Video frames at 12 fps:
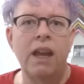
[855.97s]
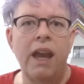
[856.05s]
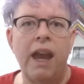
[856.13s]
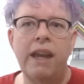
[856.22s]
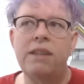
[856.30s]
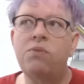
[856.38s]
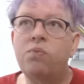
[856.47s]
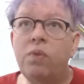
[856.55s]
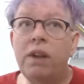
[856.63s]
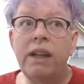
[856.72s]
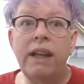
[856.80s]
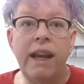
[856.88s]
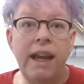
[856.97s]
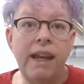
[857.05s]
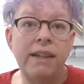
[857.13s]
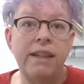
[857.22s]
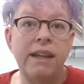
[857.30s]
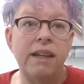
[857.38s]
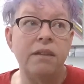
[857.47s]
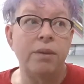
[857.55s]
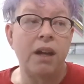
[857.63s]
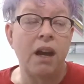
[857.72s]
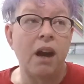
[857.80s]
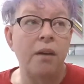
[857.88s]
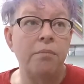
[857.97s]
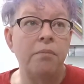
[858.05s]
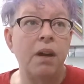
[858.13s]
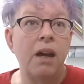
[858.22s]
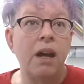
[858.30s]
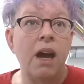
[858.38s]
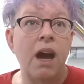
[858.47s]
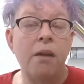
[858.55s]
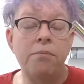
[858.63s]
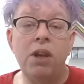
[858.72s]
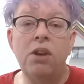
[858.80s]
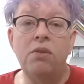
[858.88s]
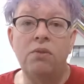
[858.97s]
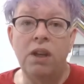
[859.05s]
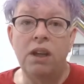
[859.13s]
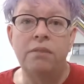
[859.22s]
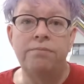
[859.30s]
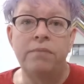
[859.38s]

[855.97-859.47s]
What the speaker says: And it's really easy to become immune